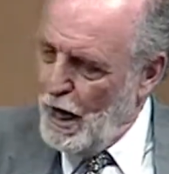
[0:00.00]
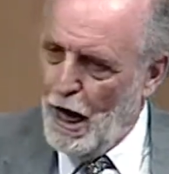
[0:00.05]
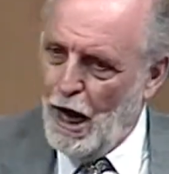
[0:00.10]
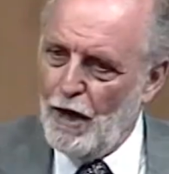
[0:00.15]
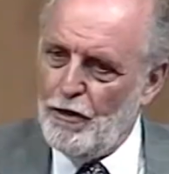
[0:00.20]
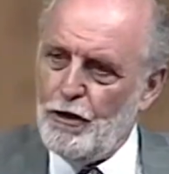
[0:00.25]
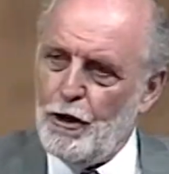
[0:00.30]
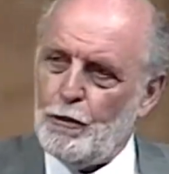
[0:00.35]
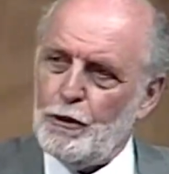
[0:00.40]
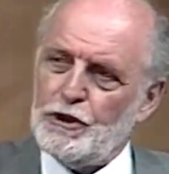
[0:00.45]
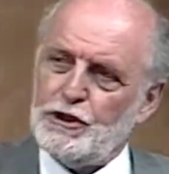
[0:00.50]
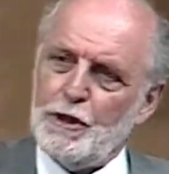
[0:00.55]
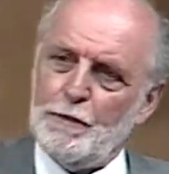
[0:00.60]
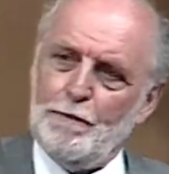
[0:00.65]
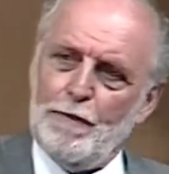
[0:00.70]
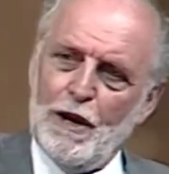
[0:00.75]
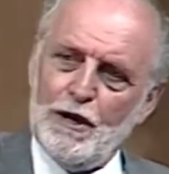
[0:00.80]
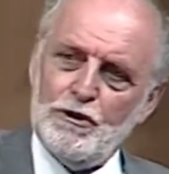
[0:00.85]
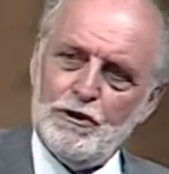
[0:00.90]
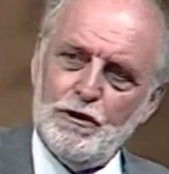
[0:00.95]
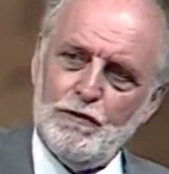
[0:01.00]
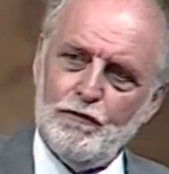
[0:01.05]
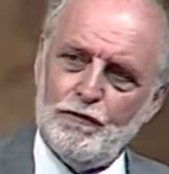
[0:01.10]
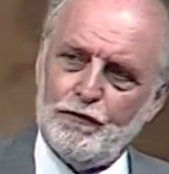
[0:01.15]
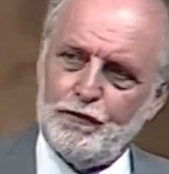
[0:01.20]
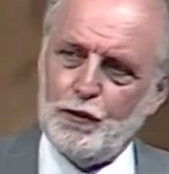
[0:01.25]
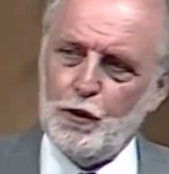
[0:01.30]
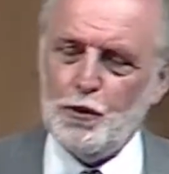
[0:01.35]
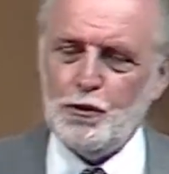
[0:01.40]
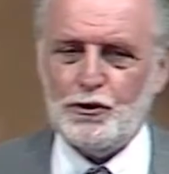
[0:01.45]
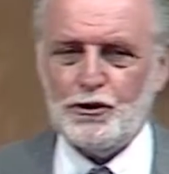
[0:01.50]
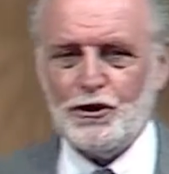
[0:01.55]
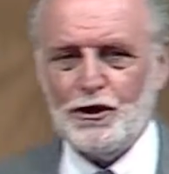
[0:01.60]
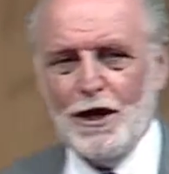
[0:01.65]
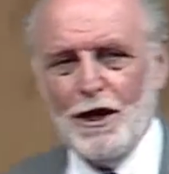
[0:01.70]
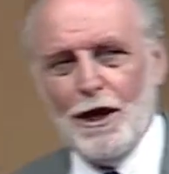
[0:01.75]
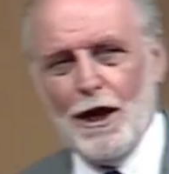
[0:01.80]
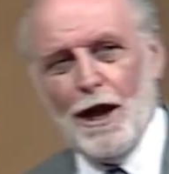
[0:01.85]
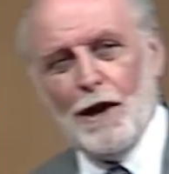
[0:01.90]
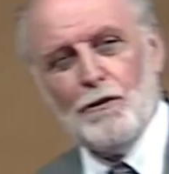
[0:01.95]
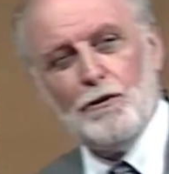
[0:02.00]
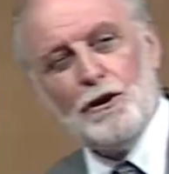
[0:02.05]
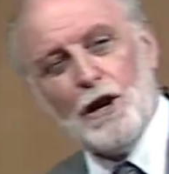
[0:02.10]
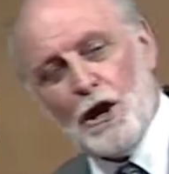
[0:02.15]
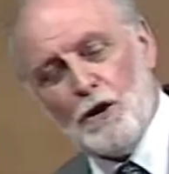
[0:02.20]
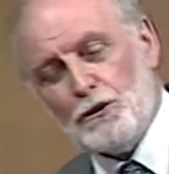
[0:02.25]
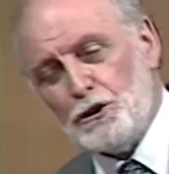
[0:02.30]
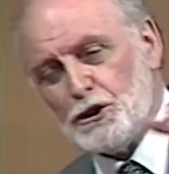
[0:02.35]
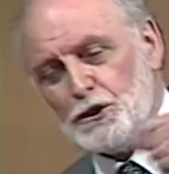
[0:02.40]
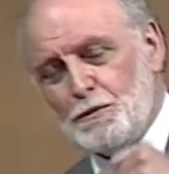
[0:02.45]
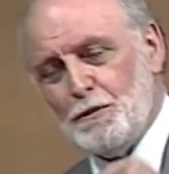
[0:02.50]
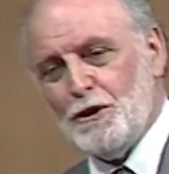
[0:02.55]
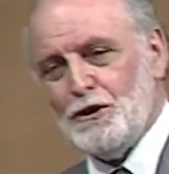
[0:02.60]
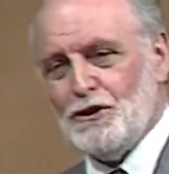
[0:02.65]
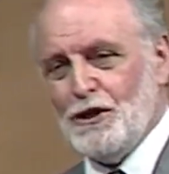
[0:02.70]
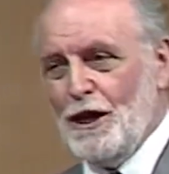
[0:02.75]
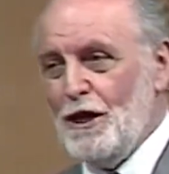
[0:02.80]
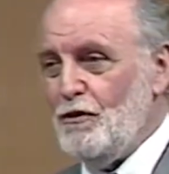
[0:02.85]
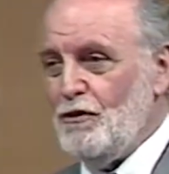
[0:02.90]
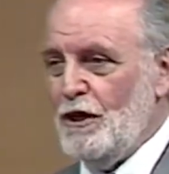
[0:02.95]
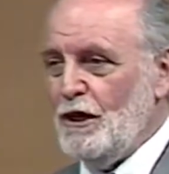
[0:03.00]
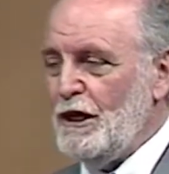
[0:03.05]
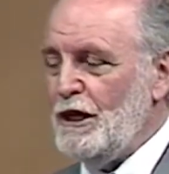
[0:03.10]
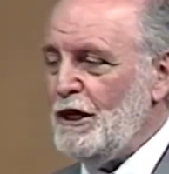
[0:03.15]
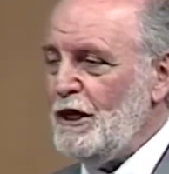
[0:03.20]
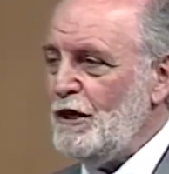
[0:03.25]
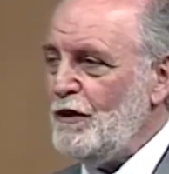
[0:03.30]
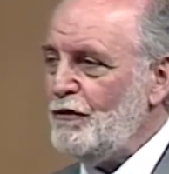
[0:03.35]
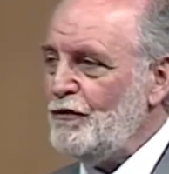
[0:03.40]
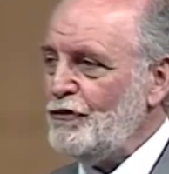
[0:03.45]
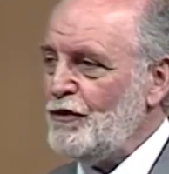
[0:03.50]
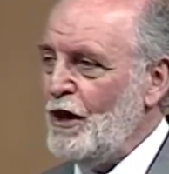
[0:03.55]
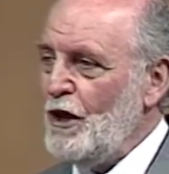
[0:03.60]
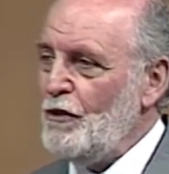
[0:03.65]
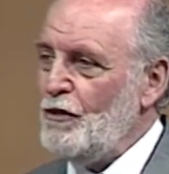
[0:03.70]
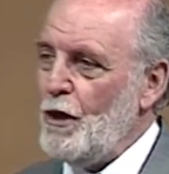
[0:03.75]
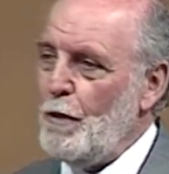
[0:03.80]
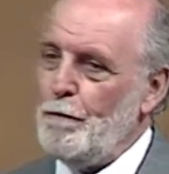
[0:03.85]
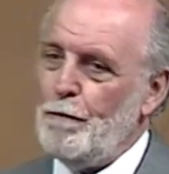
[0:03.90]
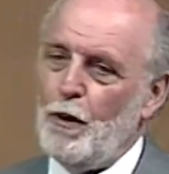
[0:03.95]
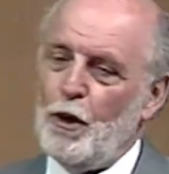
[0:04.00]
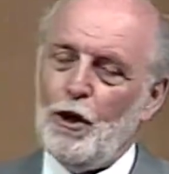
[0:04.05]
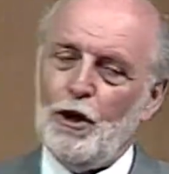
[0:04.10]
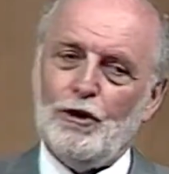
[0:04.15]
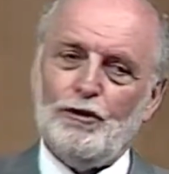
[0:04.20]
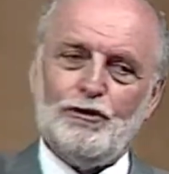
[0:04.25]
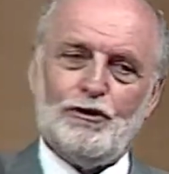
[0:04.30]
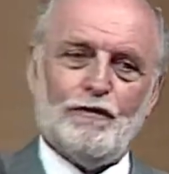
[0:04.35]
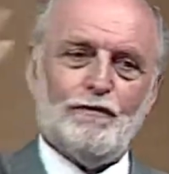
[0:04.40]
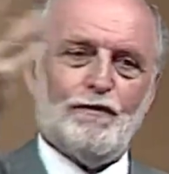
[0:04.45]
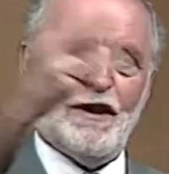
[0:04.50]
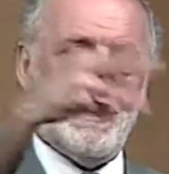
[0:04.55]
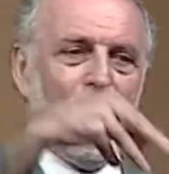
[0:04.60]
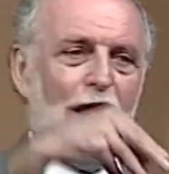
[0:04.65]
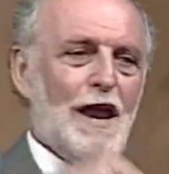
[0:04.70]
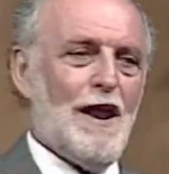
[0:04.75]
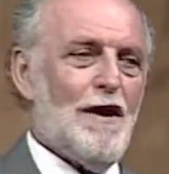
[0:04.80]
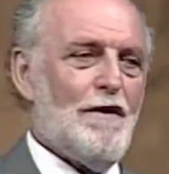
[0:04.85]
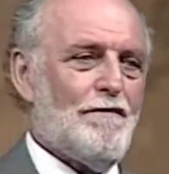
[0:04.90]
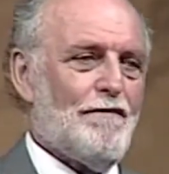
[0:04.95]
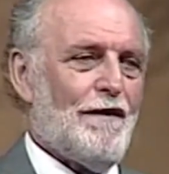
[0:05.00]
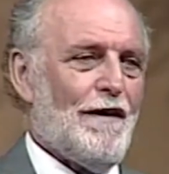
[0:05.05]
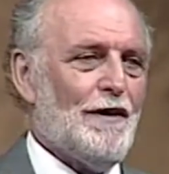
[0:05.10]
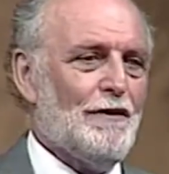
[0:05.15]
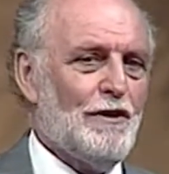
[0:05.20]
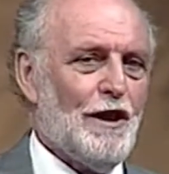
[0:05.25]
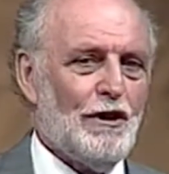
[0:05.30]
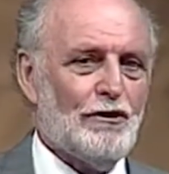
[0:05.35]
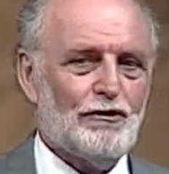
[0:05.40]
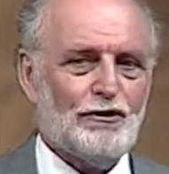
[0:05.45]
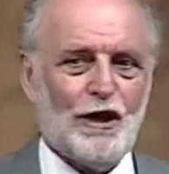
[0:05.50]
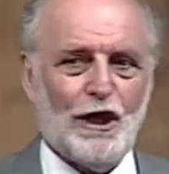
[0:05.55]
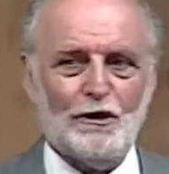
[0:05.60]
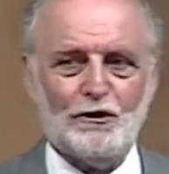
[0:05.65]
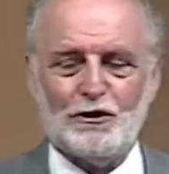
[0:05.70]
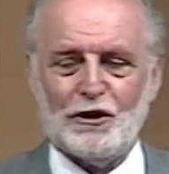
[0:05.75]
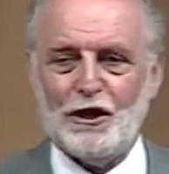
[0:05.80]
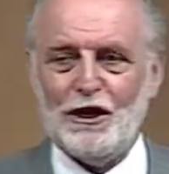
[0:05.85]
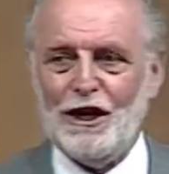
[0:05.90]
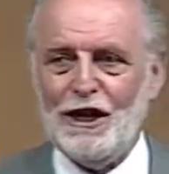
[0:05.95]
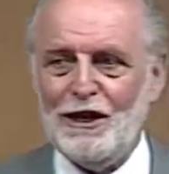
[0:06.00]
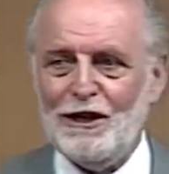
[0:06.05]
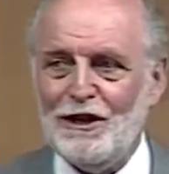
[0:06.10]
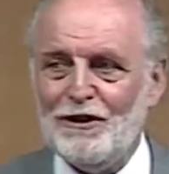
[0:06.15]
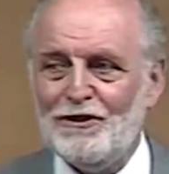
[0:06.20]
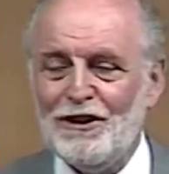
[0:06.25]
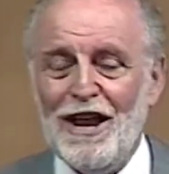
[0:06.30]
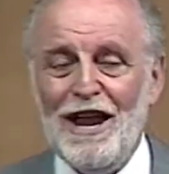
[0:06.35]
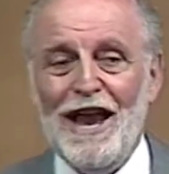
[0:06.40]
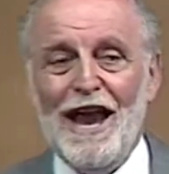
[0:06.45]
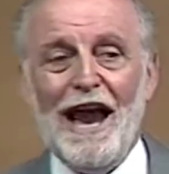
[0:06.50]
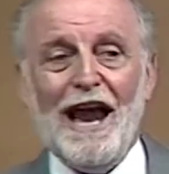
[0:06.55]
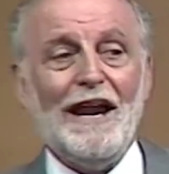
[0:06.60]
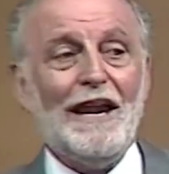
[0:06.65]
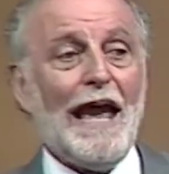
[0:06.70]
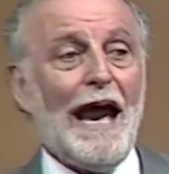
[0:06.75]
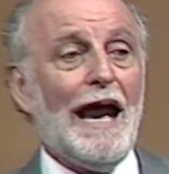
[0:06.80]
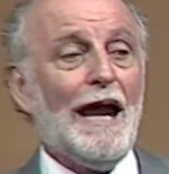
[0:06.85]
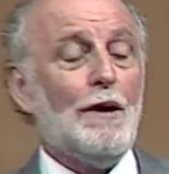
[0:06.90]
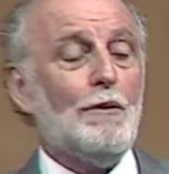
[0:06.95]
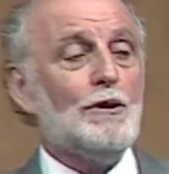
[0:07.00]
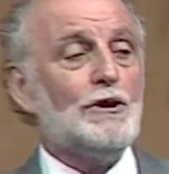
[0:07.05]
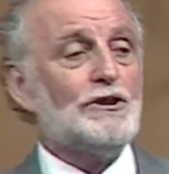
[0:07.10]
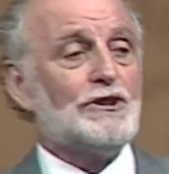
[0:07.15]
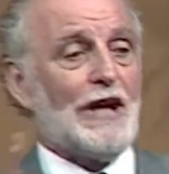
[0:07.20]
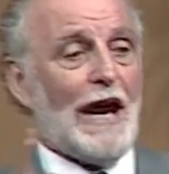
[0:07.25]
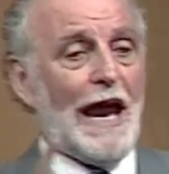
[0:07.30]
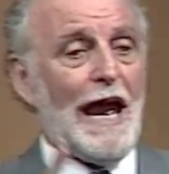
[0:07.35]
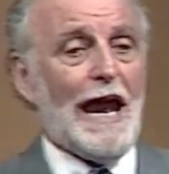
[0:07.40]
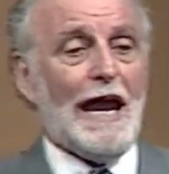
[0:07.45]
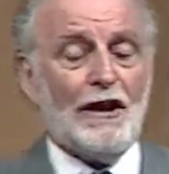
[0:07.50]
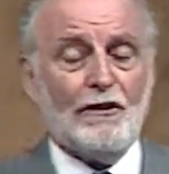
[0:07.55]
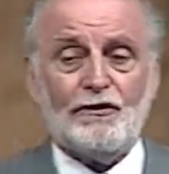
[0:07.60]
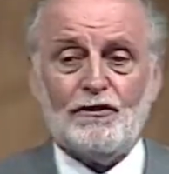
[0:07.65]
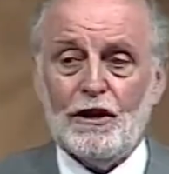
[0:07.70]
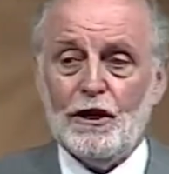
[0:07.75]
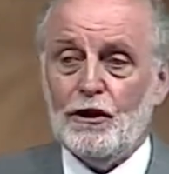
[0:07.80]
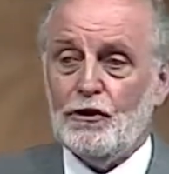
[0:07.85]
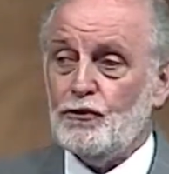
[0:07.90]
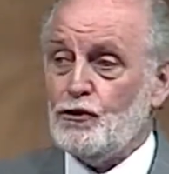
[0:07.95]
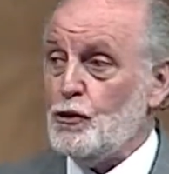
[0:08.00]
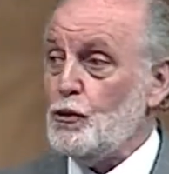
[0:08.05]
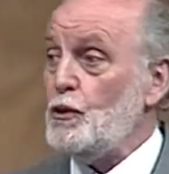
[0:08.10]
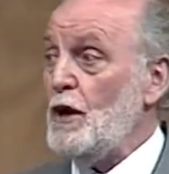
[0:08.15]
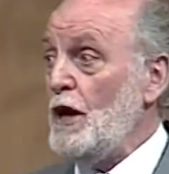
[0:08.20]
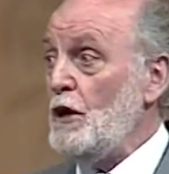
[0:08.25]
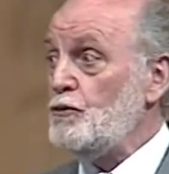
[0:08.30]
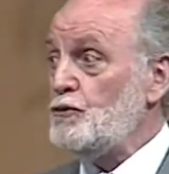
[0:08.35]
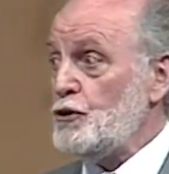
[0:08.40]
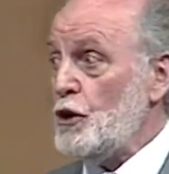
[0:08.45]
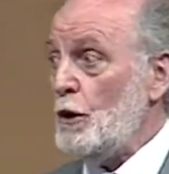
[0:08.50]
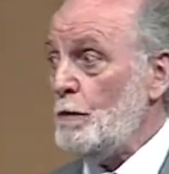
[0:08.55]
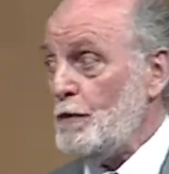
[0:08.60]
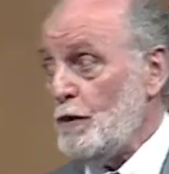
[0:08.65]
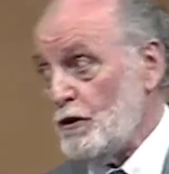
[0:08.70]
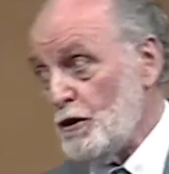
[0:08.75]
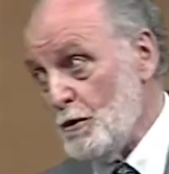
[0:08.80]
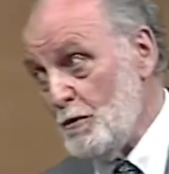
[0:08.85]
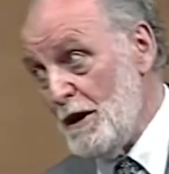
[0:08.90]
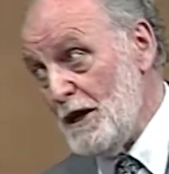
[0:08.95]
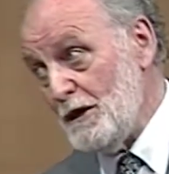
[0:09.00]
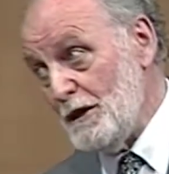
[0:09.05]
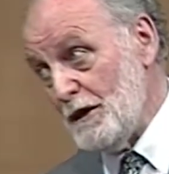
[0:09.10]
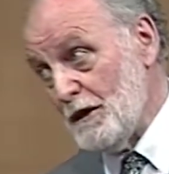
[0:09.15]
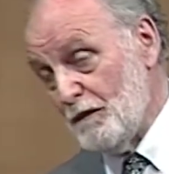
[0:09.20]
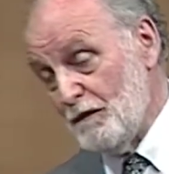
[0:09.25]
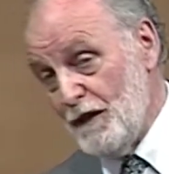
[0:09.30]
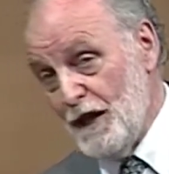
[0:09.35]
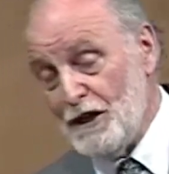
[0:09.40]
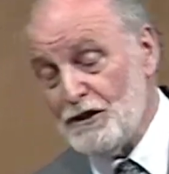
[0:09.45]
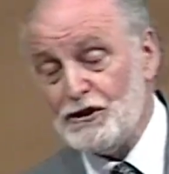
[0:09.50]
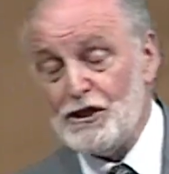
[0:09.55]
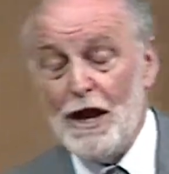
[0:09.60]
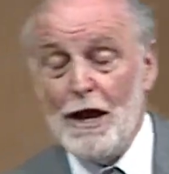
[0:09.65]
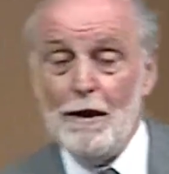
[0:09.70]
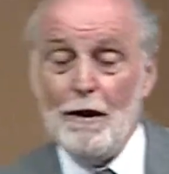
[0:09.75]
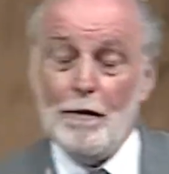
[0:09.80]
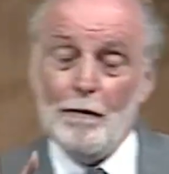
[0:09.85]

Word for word: And there was abundant fruit and nourishment in the leaves. The birds of the air found their shelter in it. And I was asked to interpret the meaning of this.